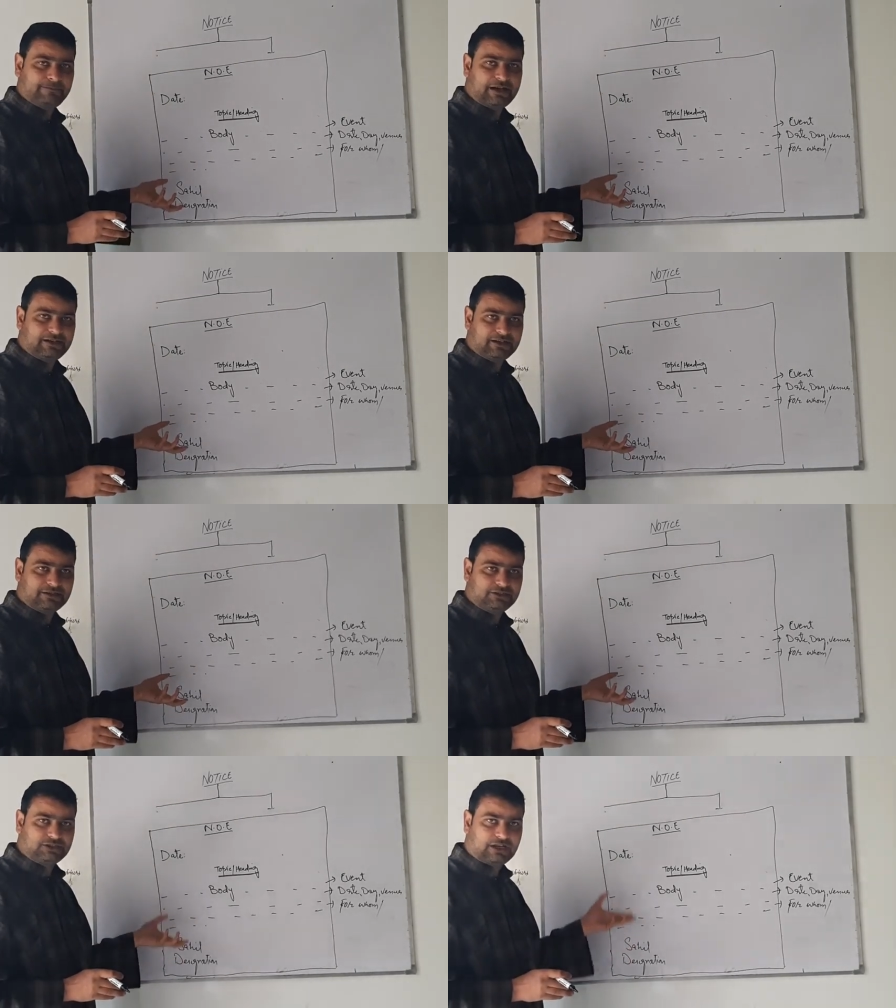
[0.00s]

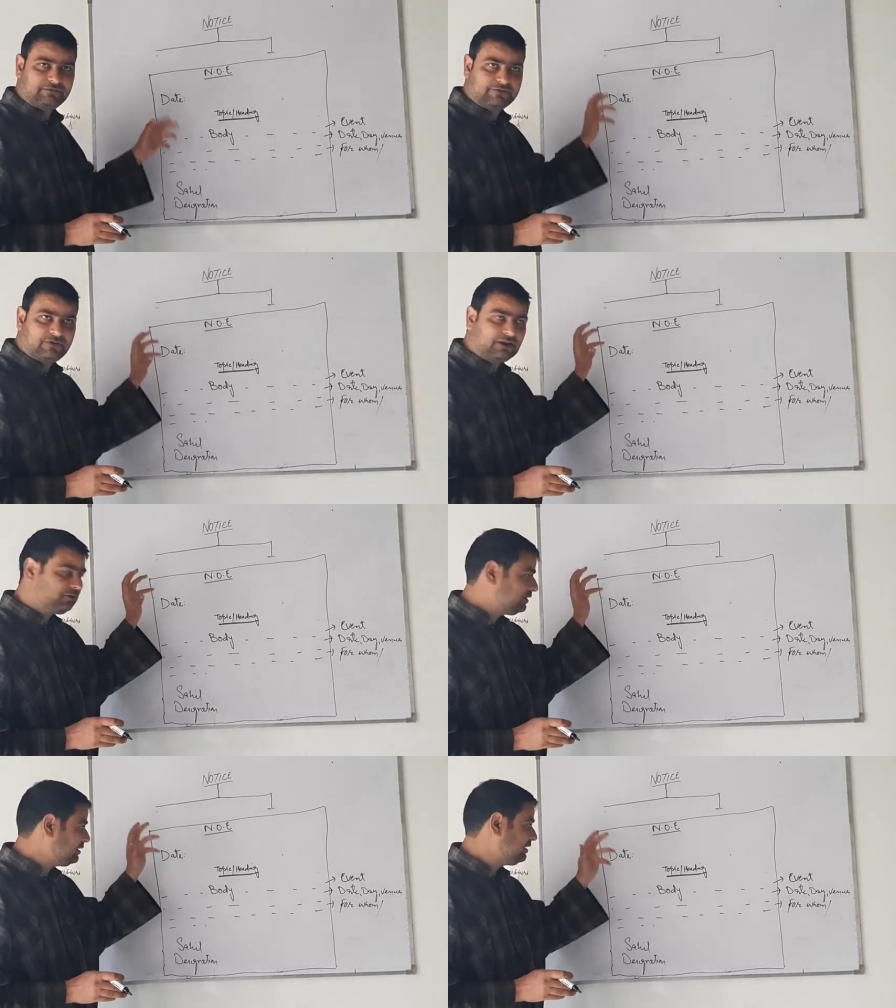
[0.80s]
pattern? Shall we
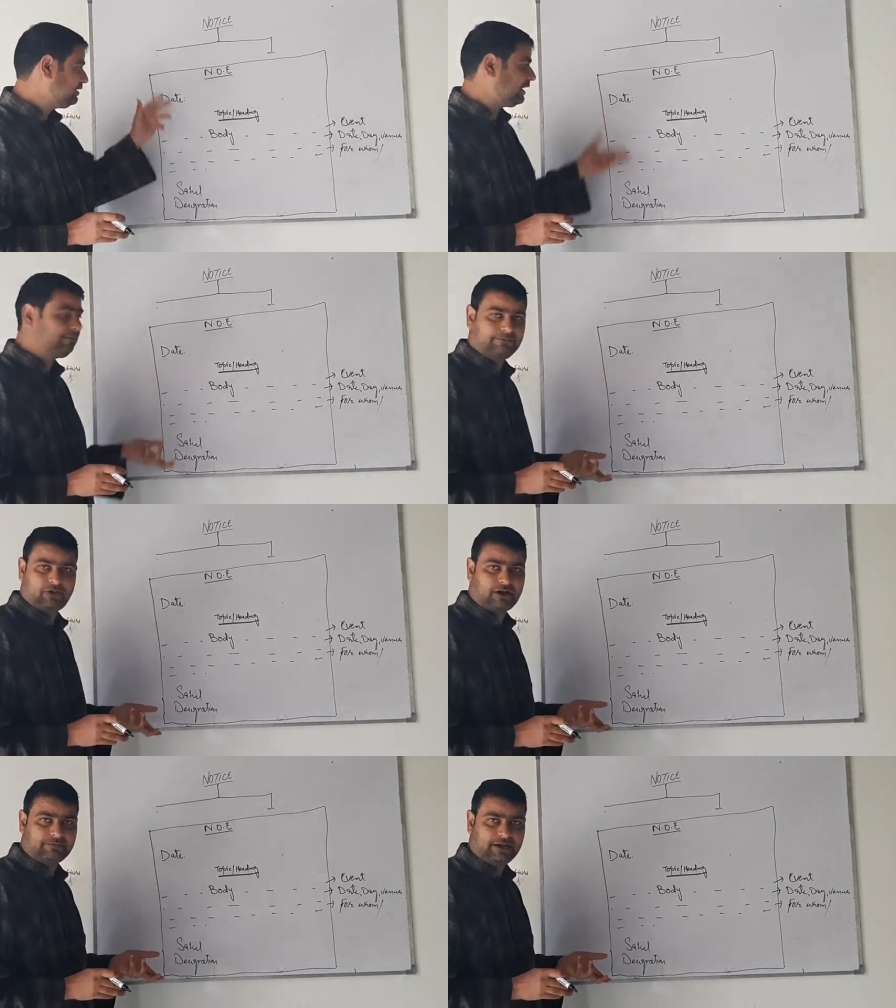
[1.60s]
follow the same
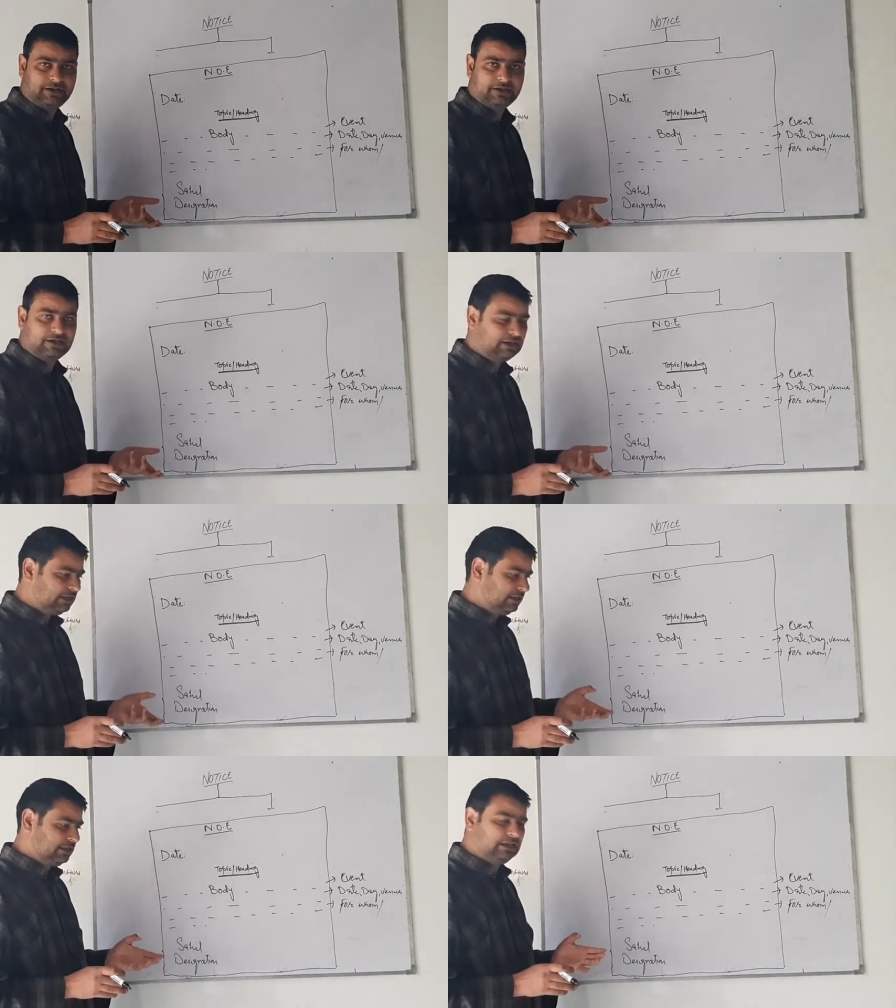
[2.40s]
format?
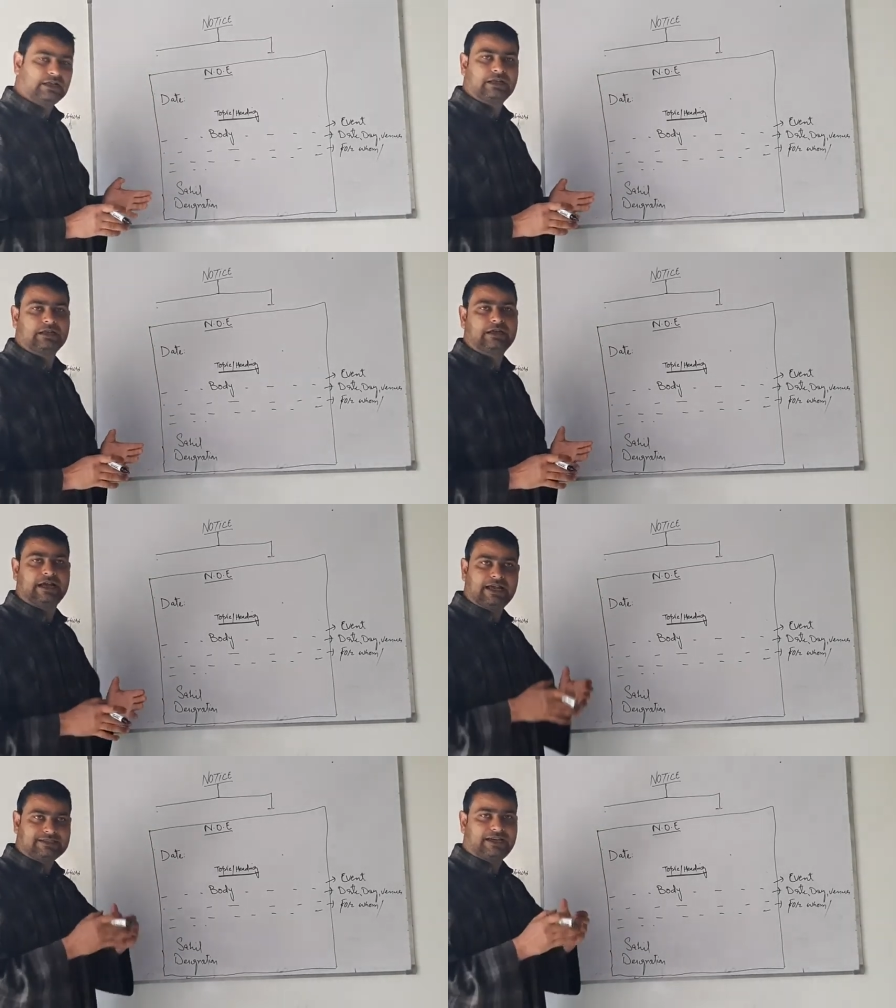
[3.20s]

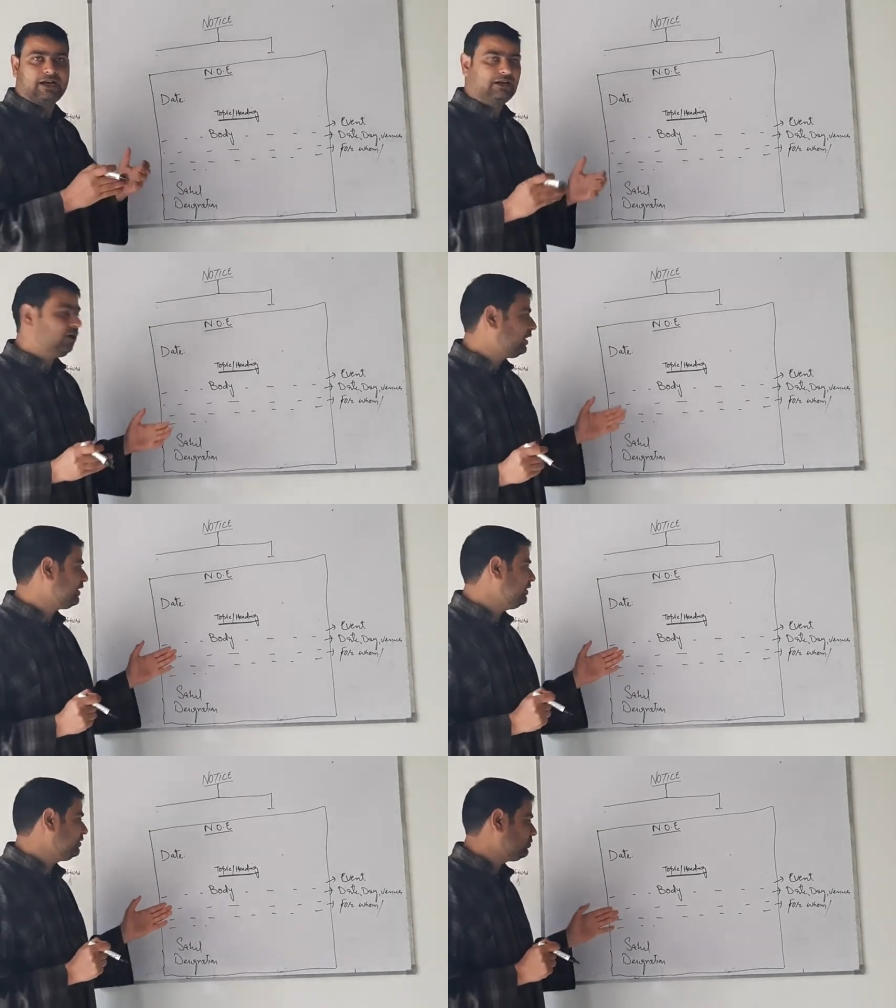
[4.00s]
As I
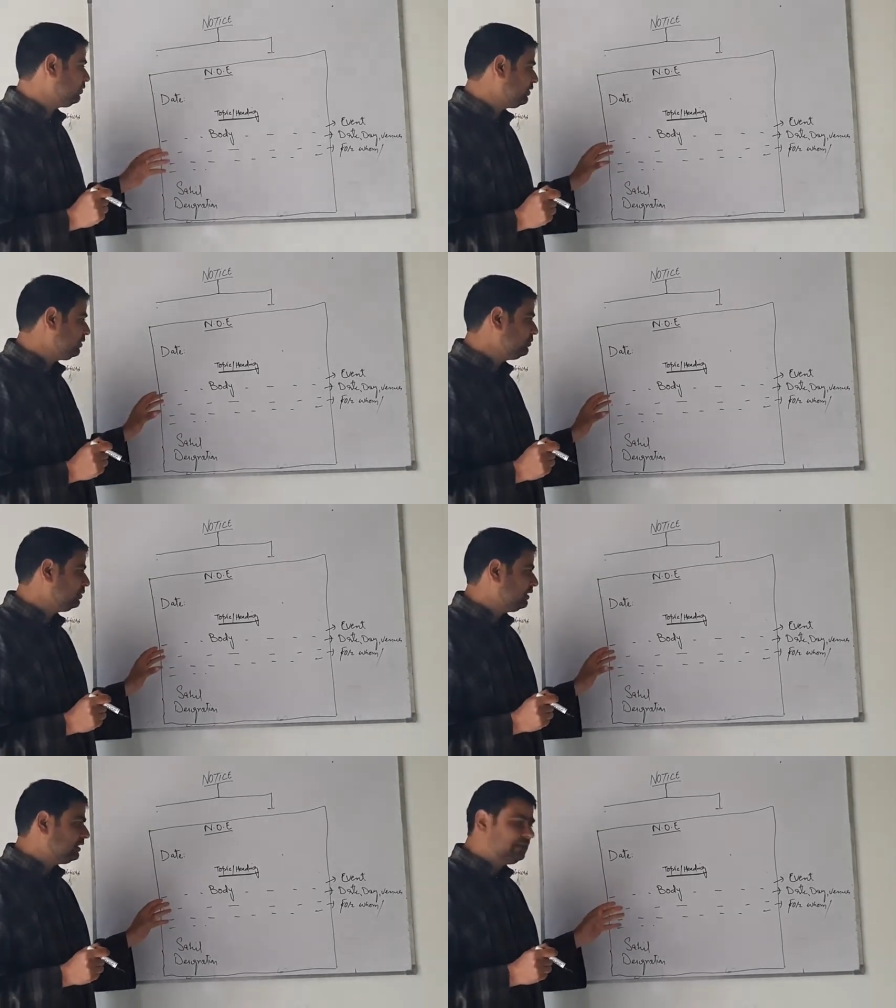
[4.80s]
already told
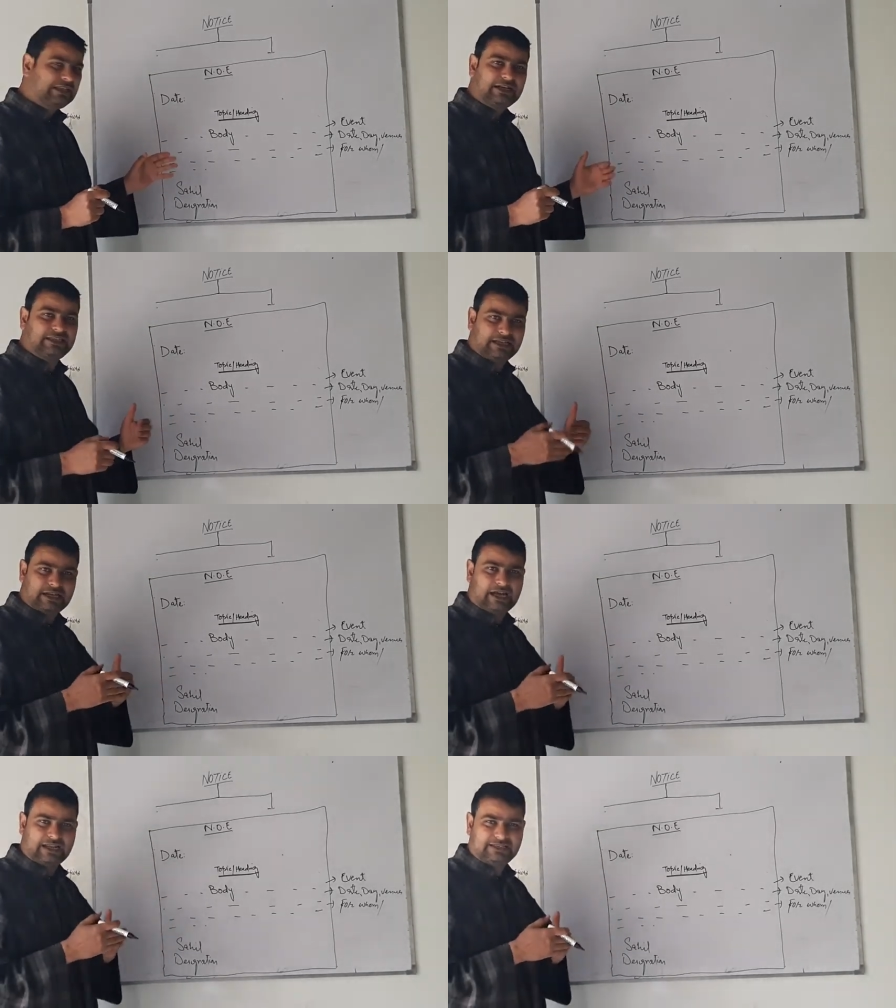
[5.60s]
you that there are